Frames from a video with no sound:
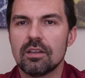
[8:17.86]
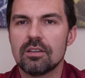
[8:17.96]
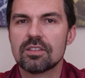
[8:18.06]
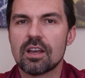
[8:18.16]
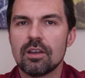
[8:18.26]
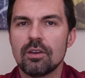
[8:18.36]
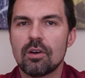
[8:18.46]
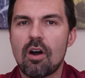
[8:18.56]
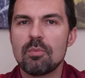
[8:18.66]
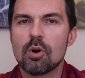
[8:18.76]

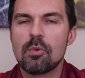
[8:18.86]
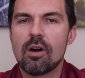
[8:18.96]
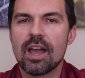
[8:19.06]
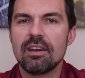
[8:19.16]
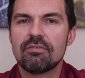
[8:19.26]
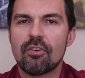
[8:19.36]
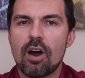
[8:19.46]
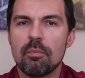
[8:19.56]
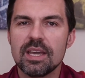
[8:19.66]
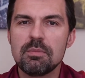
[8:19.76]
So I bought mine
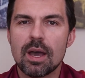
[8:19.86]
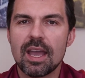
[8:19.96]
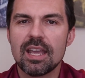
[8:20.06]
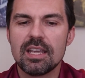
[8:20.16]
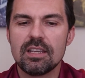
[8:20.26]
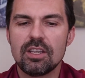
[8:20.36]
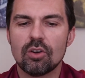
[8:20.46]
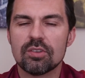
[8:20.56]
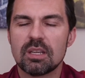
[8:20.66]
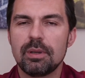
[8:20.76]
from eBay. You can
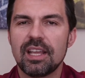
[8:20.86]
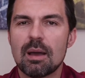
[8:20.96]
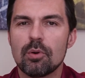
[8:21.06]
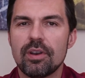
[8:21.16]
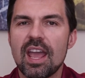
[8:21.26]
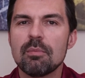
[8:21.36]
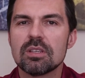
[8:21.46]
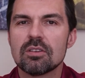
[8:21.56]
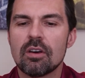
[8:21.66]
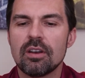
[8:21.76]
also pick it up on
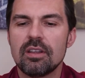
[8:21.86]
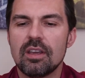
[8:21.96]
Amazon